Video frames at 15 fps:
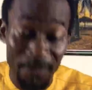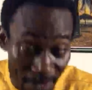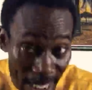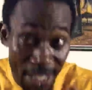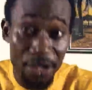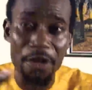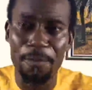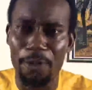
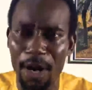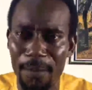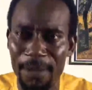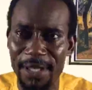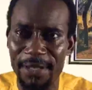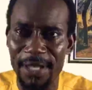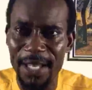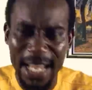that you
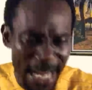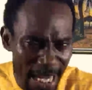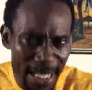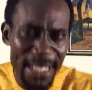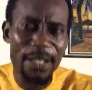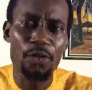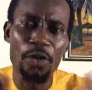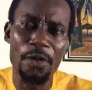promised.
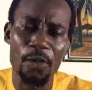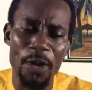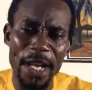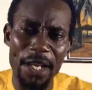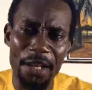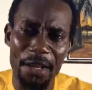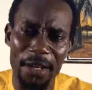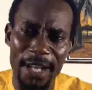And it will
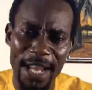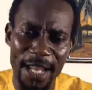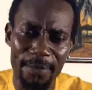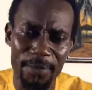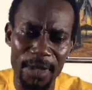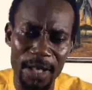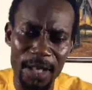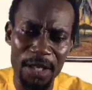ruin your
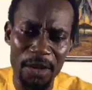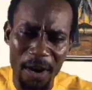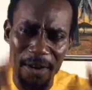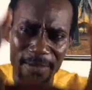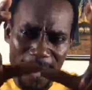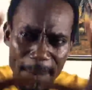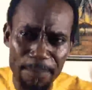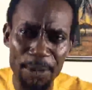name, your
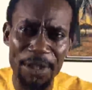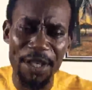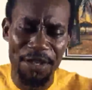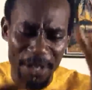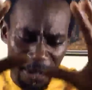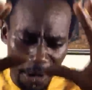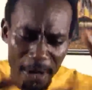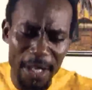
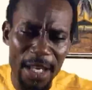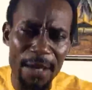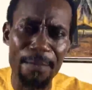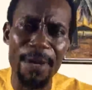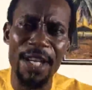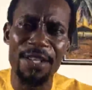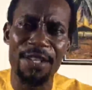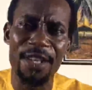reputation, your
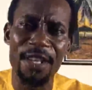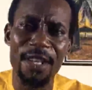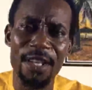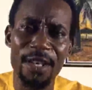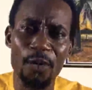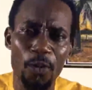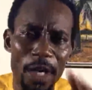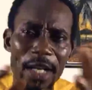image
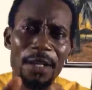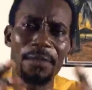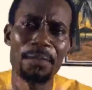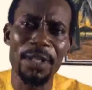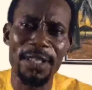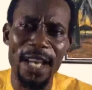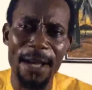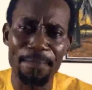will
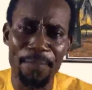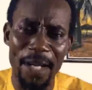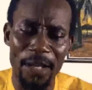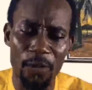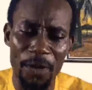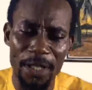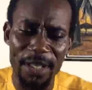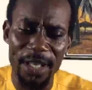be tampered
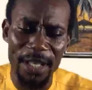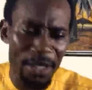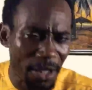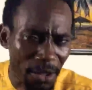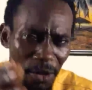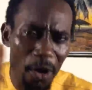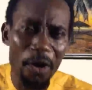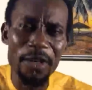with.
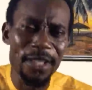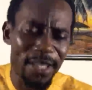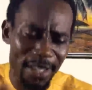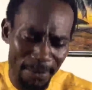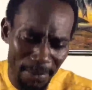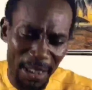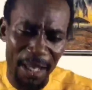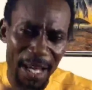Don't,
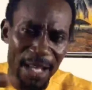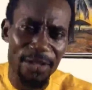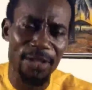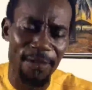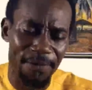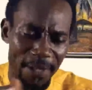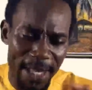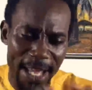because
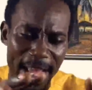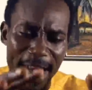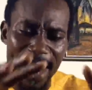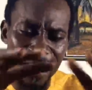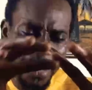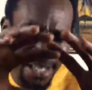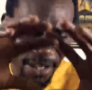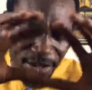of their